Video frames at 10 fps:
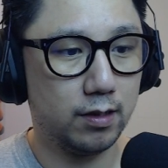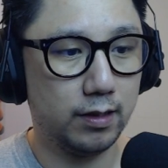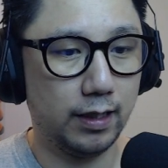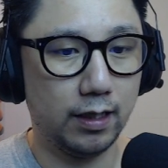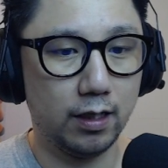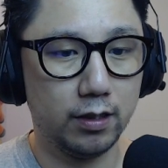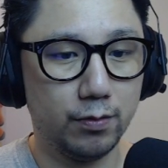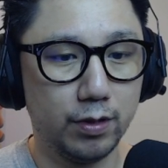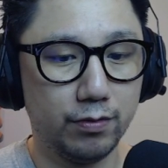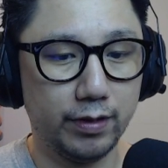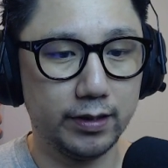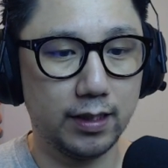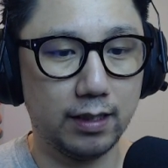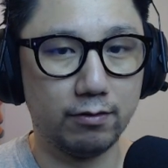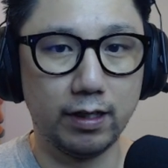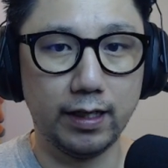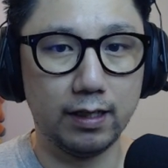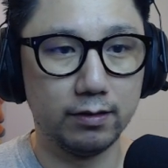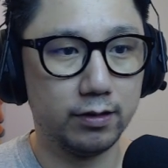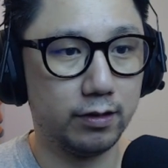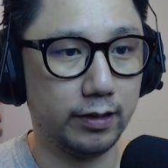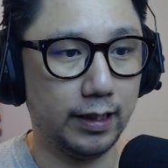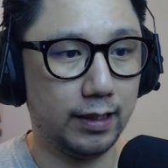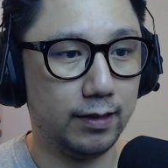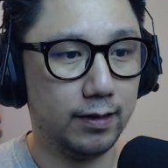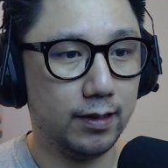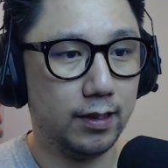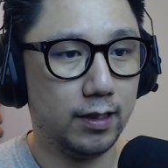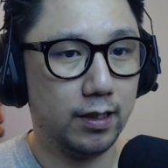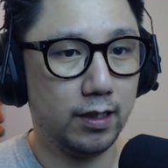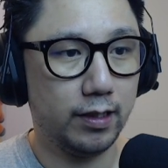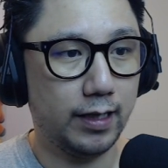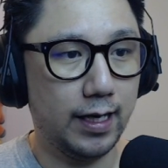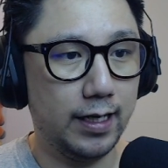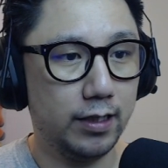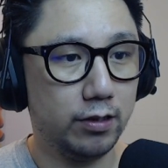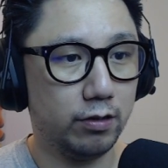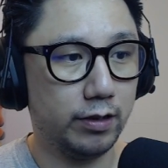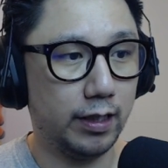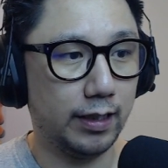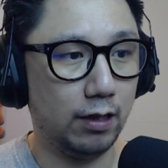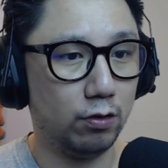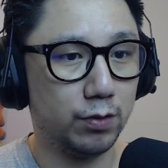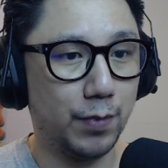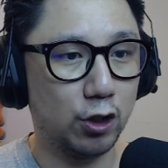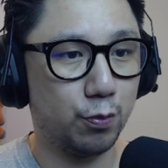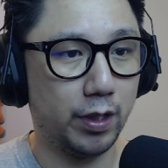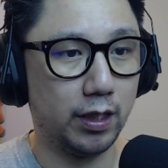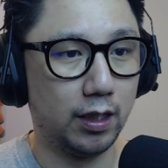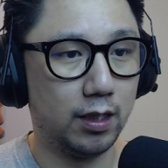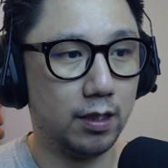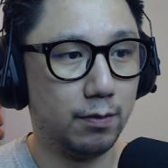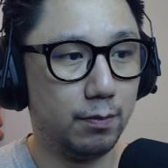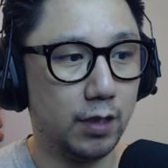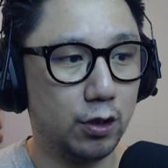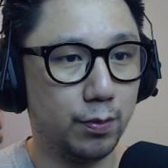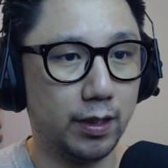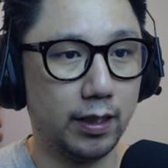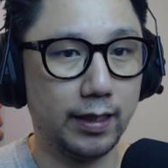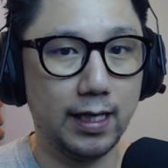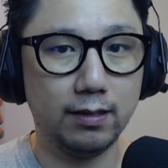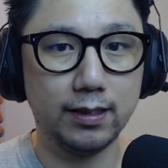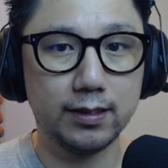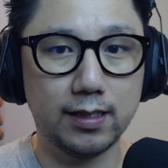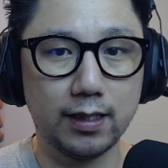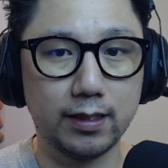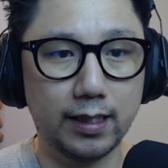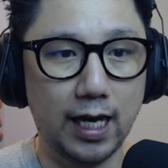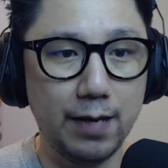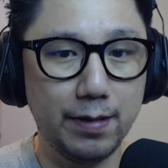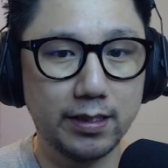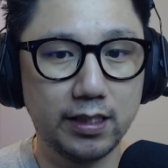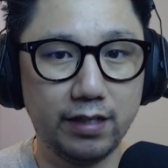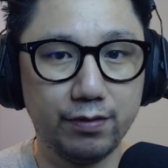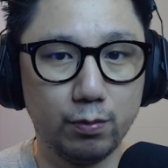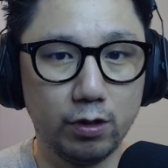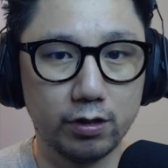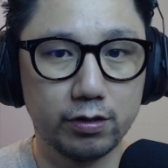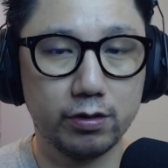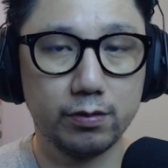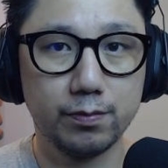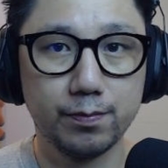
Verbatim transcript: Yeah, I don't want to restart right now. So yeah. Okay, so yeah, that looks much better. Much better. Now let's start the game and see if it works.